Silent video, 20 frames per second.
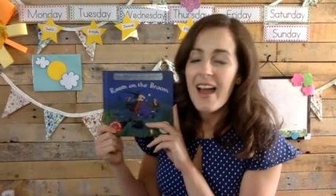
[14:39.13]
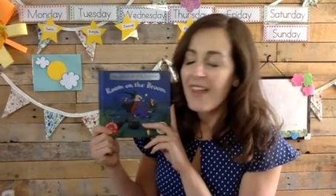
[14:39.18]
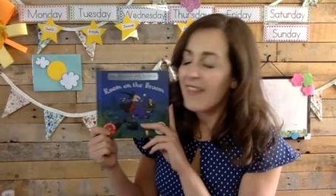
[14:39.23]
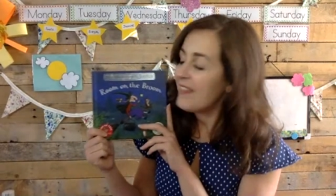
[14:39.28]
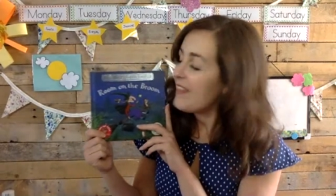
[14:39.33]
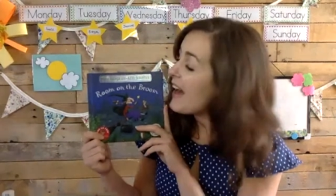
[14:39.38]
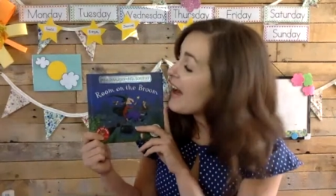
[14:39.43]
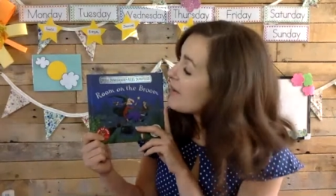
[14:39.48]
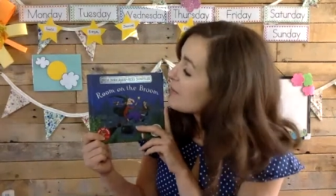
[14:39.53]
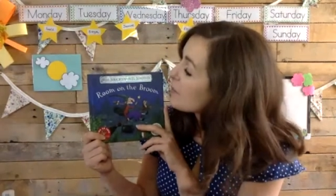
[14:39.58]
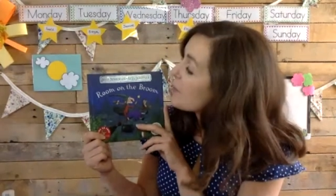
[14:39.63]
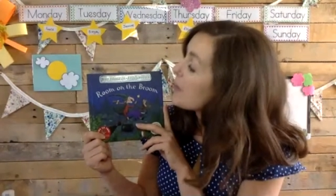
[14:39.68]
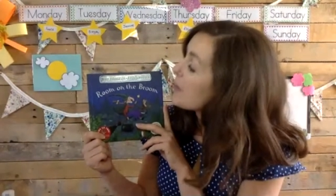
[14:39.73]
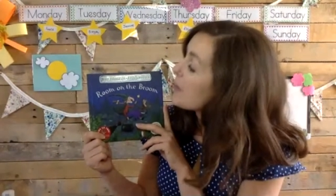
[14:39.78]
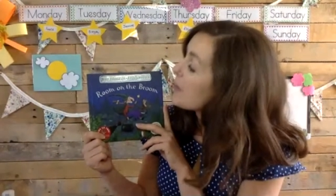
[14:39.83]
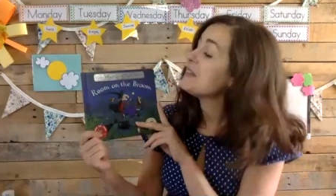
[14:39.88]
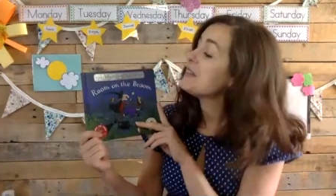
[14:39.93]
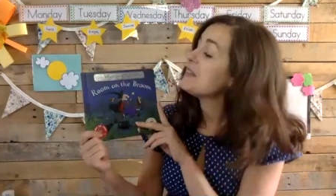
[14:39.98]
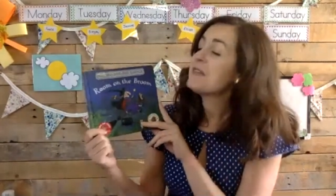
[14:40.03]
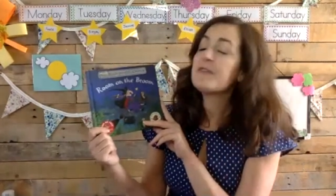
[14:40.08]
And that
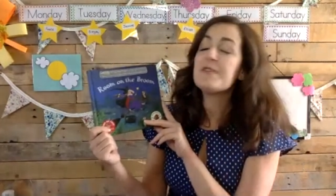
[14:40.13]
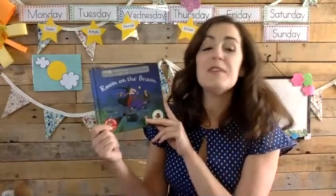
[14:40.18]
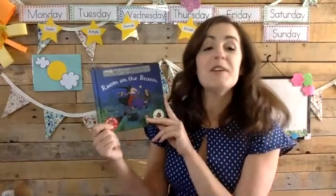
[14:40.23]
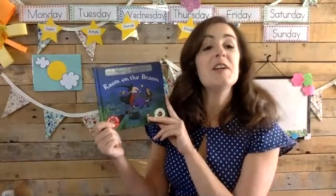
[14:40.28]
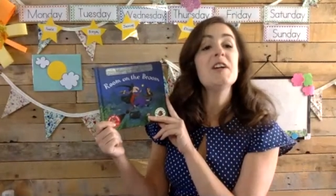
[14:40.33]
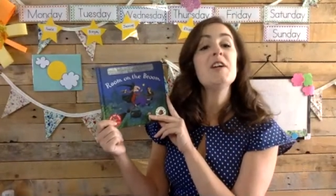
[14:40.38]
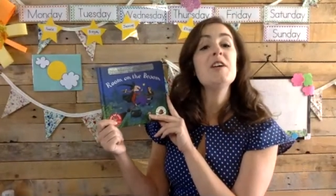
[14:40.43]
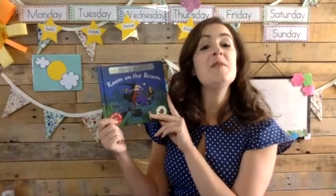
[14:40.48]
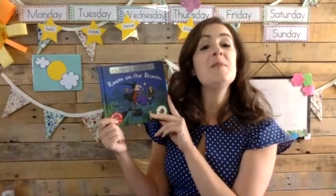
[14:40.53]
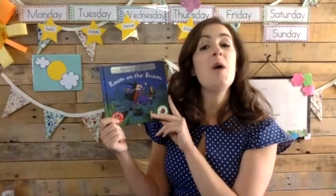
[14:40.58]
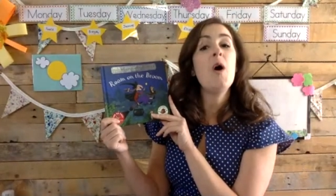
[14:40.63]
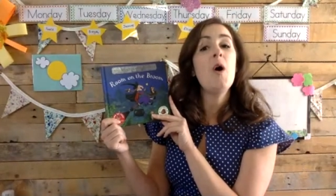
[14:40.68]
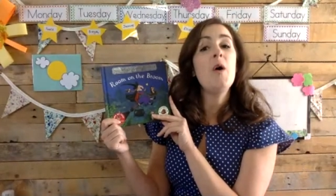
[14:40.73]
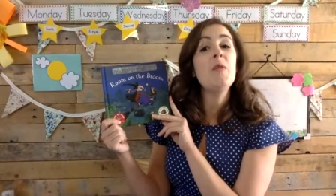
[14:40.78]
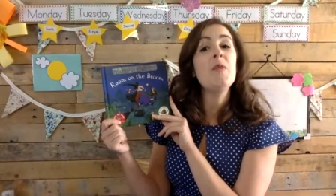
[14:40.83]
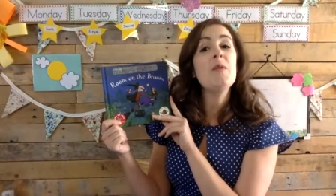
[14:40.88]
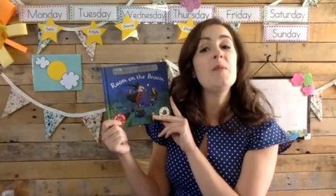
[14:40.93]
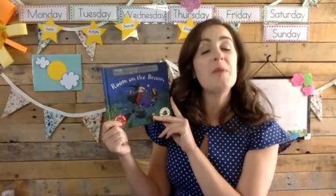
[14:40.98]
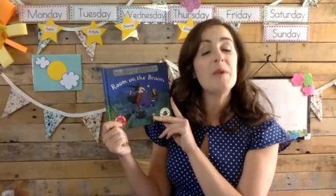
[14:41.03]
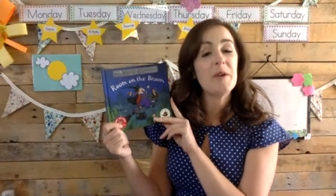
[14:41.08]
was Broom
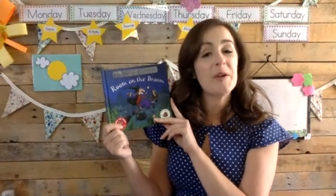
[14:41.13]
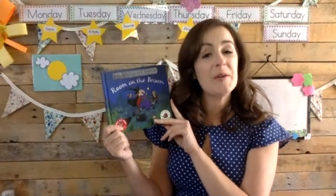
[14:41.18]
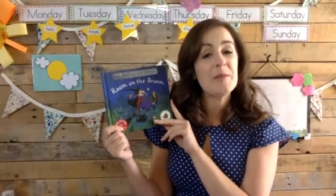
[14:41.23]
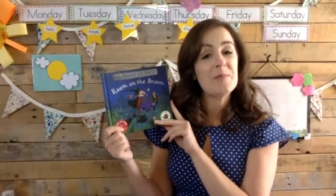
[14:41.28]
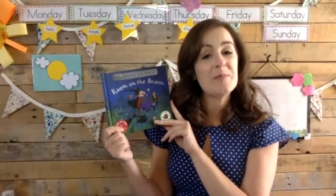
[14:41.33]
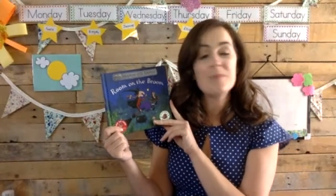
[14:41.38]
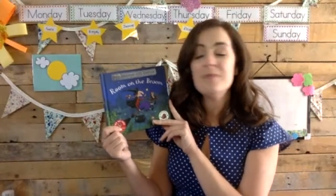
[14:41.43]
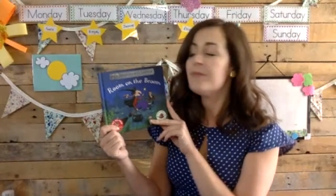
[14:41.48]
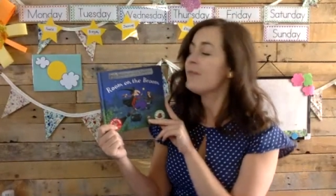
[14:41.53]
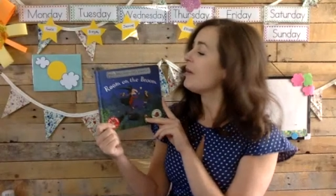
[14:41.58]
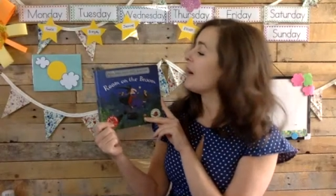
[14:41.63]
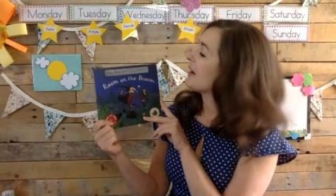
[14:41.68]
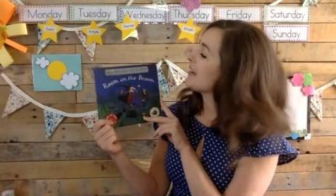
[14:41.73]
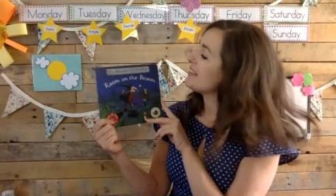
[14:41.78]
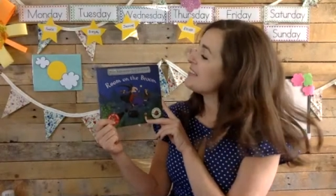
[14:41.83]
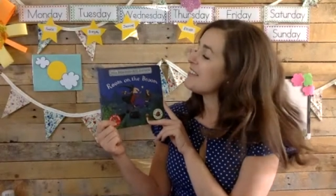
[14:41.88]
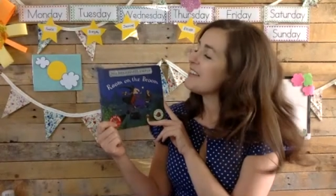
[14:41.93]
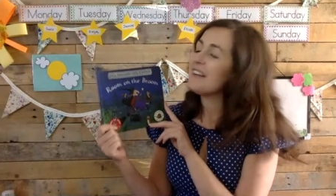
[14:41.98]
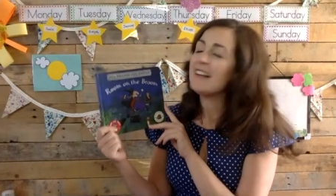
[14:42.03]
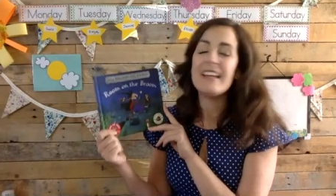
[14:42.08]
on the Broom
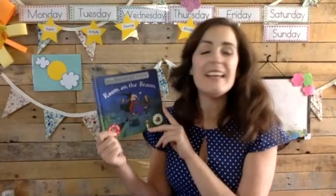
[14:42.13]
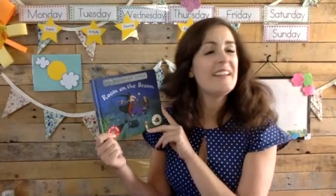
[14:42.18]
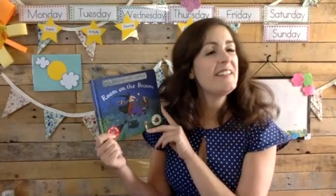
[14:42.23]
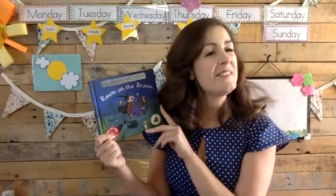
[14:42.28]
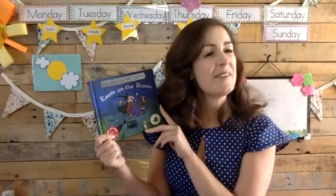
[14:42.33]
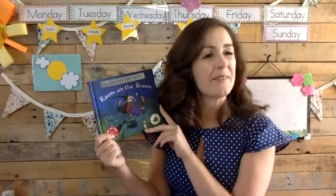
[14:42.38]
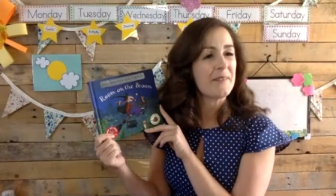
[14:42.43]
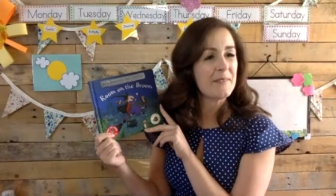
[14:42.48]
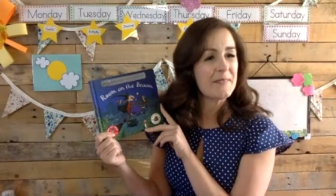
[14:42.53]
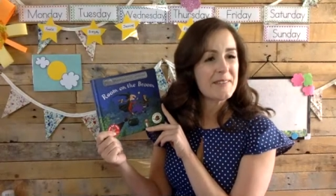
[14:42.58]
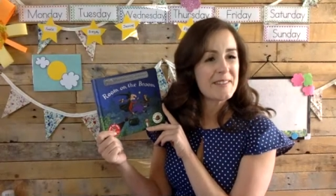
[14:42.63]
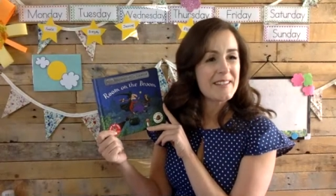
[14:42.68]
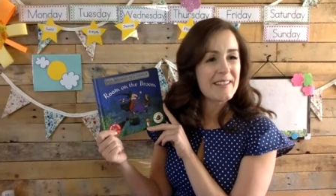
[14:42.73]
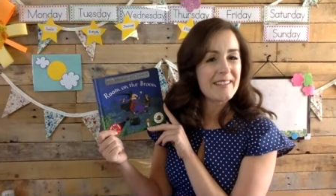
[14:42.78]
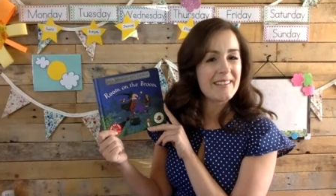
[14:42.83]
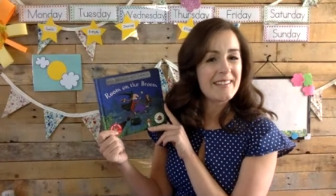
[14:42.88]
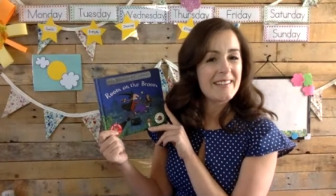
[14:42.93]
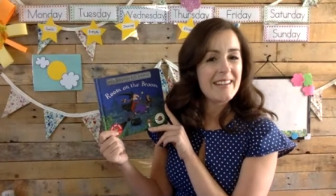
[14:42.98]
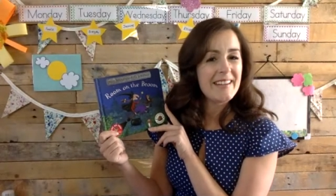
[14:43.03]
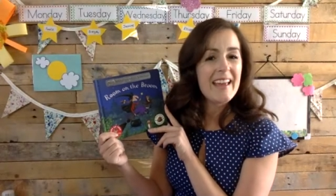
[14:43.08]
by Julia
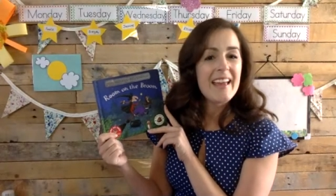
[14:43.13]
Donaldson.